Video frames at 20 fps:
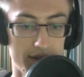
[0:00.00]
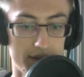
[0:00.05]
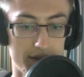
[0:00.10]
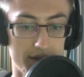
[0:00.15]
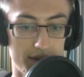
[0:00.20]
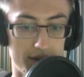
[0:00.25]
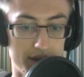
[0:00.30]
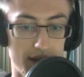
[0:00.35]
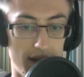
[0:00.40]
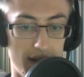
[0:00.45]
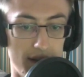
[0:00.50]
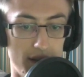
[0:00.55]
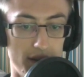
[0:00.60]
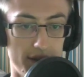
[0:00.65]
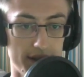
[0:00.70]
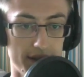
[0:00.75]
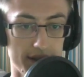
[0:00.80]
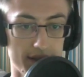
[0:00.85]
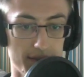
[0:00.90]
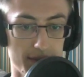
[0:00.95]
Just
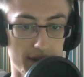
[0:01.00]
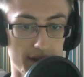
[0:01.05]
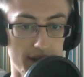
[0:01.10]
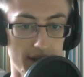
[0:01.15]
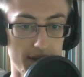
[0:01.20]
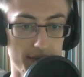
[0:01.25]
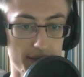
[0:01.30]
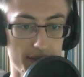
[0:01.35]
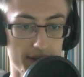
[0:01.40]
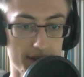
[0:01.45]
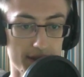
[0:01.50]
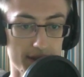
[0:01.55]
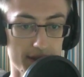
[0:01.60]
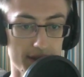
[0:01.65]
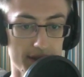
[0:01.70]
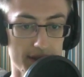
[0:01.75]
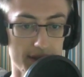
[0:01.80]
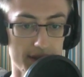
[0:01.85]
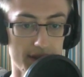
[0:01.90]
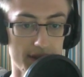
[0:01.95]
downloading some clips
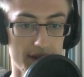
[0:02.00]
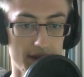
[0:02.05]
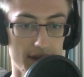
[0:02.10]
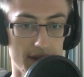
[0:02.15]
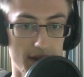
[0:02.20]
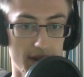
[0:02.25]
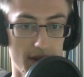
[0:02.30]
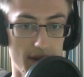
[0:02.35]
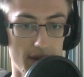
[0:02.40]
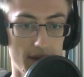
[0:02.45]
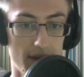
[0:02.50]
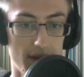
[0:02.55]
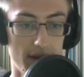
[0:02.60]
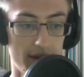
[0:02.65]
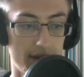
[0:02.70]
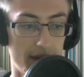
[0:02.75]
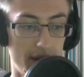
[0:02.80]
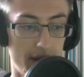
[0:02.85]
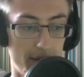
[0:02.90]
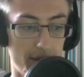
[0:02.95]

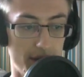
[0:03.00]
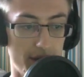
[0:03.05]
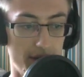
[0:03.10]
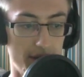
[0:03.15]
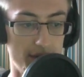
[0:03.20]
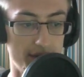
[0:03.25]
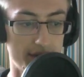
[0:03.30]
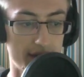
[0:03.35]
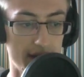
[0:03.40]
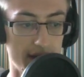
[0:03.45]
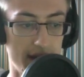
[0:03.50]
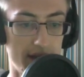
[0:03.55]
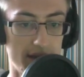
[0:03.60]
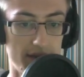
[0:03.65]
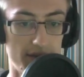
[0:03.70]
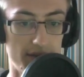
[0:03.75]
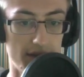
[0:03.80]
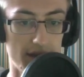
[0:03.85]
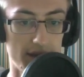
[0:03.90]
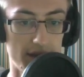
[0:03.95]
that'll be used in
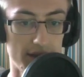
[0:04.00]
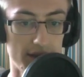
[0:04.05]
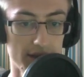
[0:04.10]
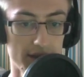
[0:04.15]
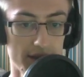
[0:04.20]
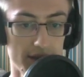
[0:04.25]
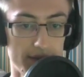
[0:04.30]
the vlog.